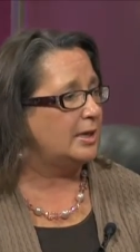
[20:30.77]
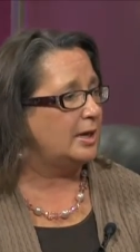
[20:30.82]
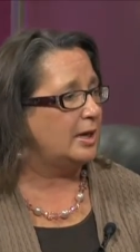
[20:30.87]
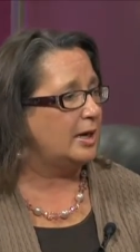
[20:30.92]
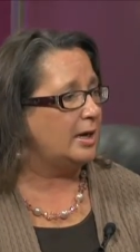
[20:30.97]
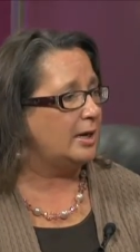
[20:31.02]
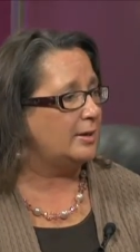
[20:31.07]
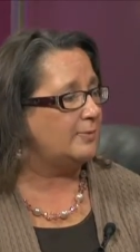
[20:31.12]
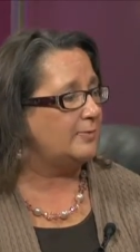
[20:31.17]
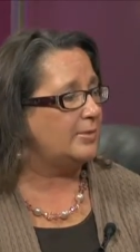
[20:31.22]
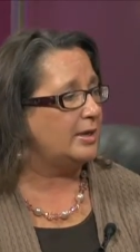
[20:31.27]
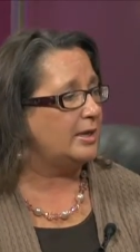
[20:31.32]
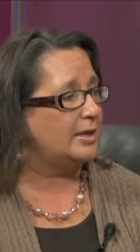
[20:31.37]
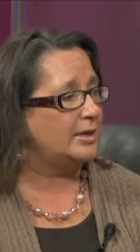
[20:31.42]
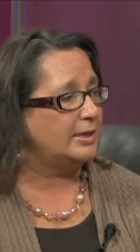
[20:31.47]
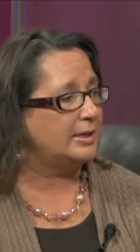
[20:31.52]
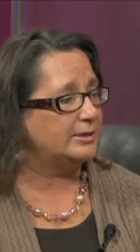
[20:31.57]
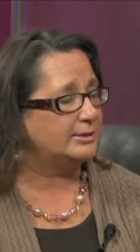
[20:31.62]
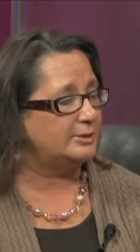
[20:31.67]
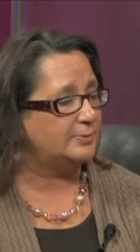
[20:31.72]
Um,
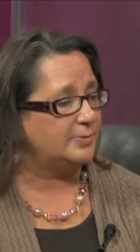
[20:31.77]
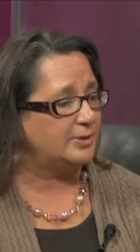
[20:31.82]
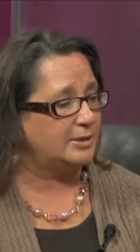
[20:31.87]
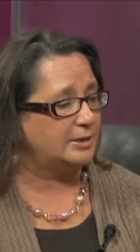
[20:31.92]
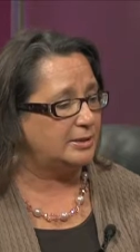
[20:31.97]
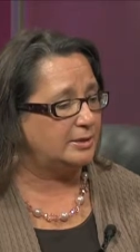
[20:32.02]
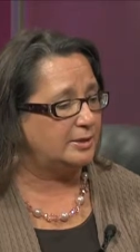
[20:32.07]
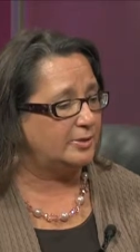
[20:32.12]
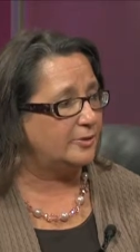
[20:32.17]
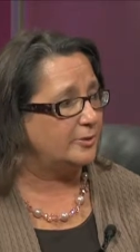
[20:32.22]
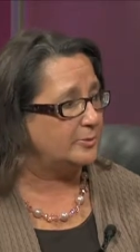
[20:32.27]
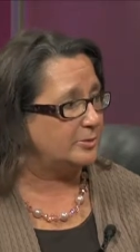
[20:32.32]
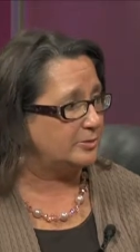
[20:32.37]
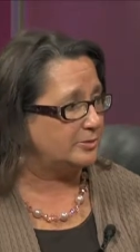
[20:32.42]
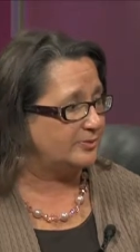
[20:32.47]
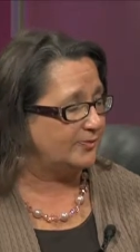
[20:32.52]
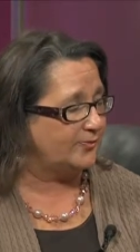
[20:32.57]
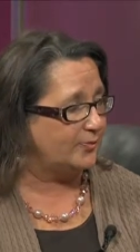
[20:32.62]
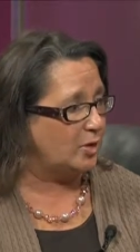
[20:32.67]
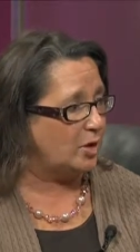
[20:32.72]
it has been the
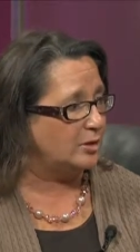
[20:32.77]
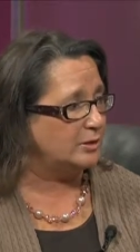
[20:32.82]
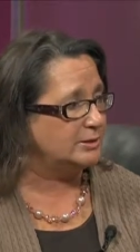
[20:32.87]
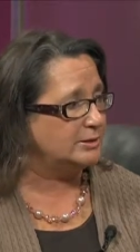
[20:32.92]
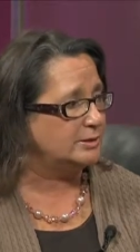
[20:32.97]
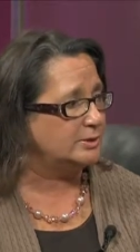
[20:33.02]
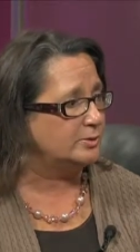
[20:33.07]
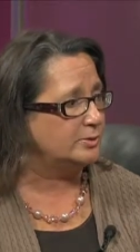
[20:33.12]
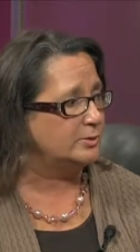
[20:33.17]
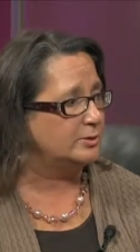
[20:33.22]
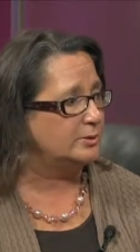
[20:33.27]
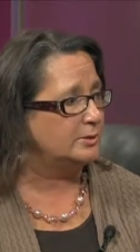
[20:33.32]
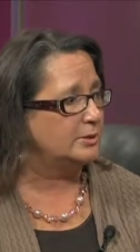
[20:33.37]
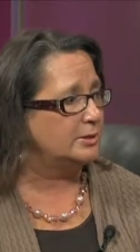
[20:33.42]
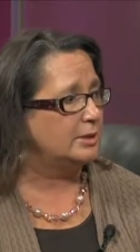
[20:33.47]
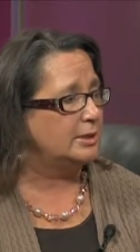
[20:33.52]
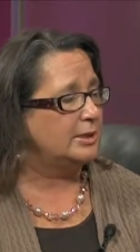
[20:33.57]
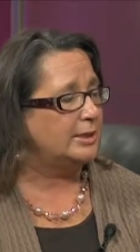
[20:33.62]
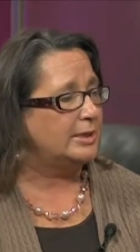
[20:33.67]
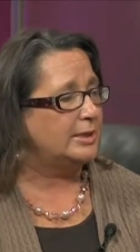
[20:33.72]
most volatile.
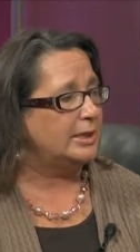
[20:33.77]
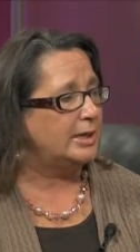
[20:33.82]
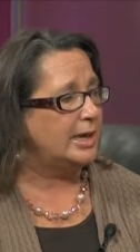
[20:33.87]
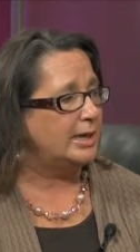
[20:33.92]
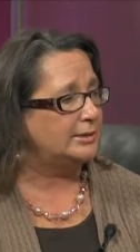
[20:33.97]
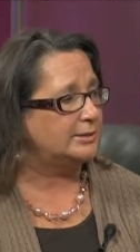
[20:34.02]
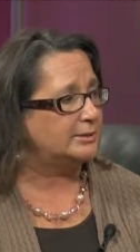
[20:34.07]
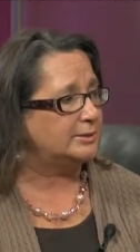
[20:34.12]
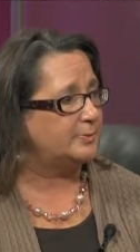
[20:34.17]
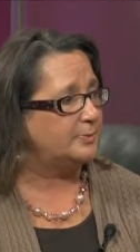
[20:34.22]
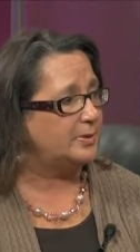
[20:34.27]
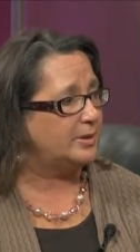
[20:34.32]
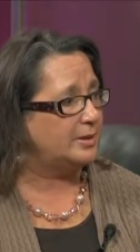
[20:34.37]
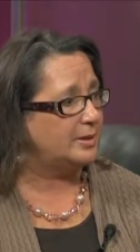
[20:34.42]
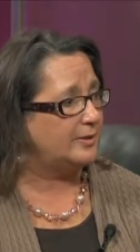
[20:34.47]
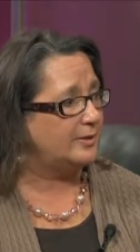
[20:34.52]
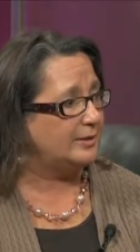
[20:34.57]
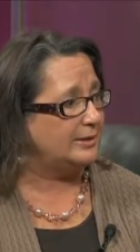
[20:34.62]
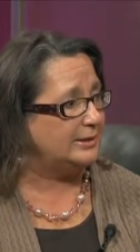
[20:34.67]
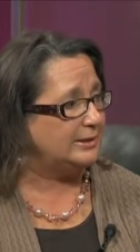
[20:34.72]
Yes. Has been
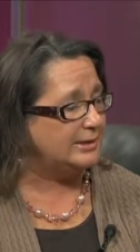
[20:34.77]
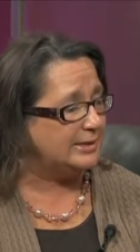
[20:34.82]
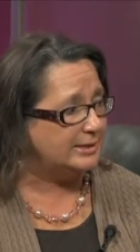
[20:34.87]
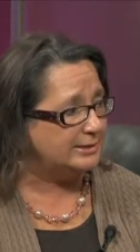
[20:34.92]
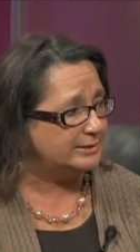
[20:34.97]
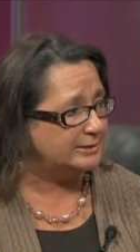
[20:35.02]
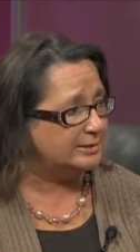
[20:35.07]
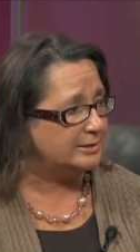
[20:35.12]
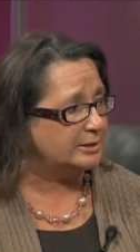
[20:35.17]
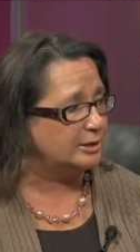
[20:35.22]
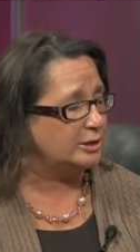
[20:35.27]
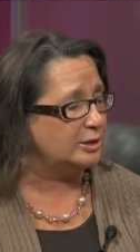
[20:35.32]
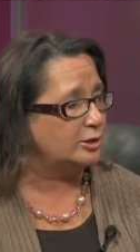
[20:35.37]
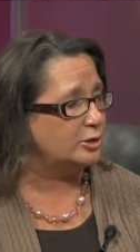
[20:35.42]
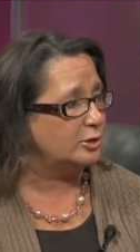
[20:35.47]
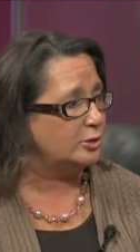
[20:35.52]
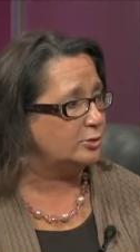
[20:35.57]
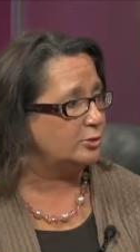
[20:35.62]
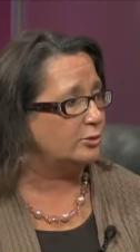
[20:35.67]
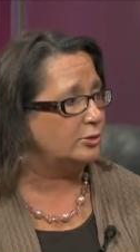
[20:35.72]
the least
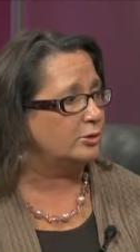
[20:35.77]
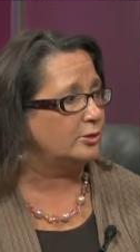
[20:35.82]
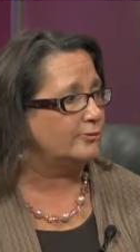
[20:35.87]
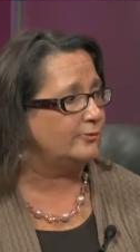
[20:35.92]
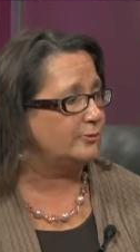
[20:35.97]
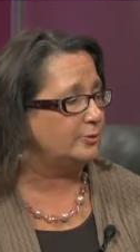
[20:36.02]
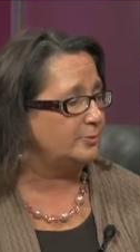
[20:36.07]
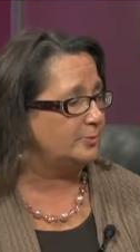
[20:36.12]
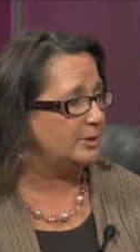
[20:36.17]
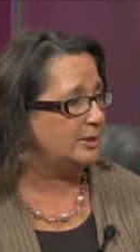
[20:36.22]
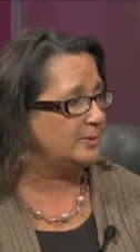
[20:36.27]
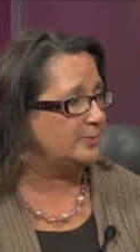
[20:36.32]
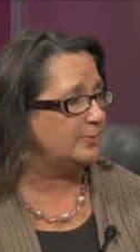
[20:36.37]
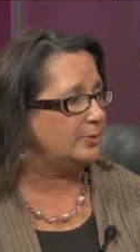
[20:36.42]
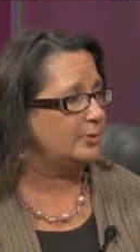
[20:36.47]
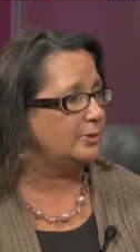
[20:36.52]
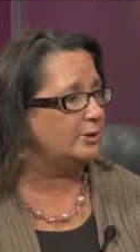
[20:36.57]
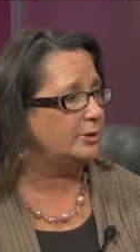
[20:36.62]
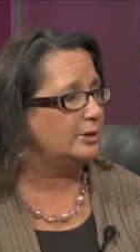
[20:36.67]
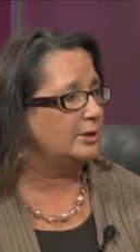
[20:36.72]
secure for
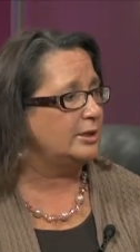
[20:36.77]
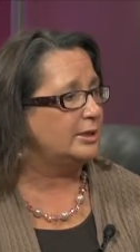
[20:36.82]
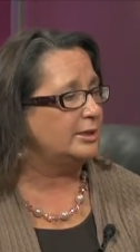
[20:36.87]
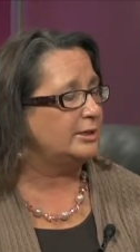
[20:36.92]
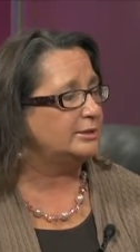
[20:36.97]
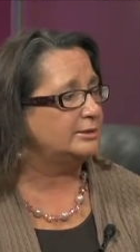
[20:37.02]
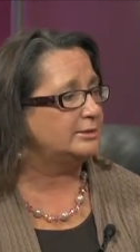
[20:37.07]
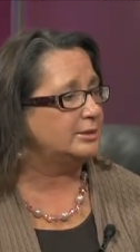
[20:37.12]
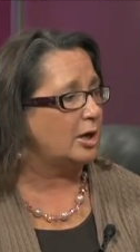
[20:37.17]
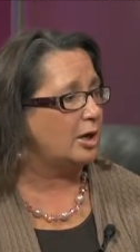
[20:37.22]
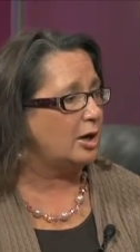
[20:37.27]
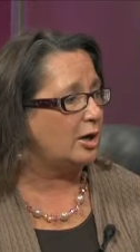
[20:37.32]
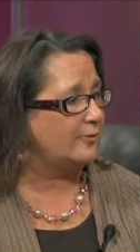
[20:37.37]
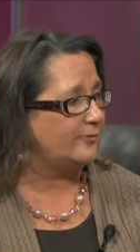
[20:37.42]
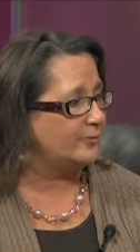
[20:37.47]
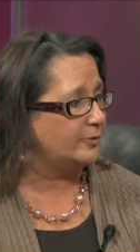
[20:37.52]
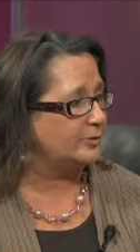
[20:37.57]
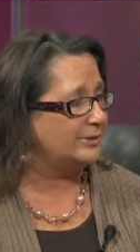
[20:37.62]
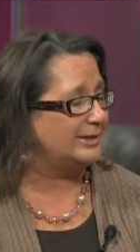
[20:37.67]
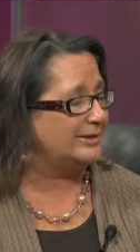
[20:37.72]
people. Mm-hmm. Is
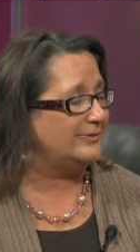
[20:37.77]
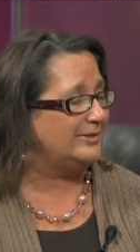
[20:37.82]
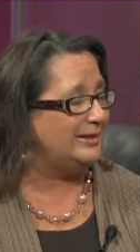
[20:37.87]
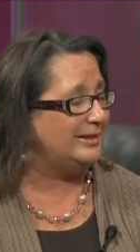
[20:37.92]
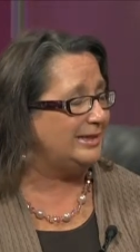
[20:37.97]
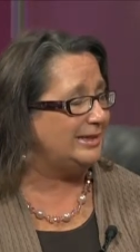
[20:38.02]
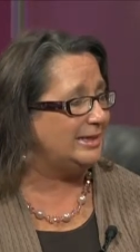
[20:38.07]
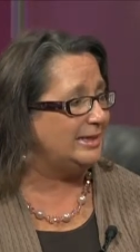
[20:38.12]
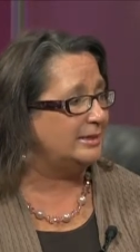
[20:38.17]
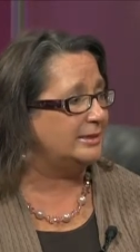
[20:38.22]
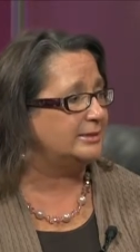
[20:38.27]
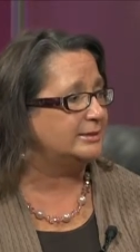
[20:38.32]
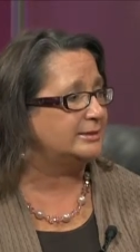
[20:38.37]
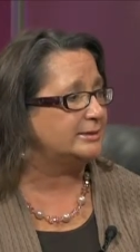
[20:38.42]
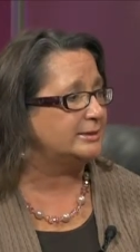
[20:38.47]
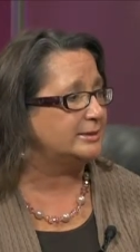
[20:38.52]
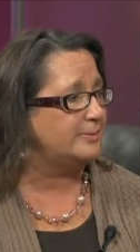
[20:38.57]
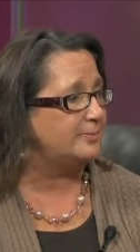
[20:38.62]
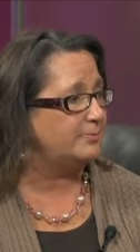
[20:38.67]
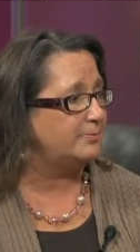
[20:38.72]
offered the leanest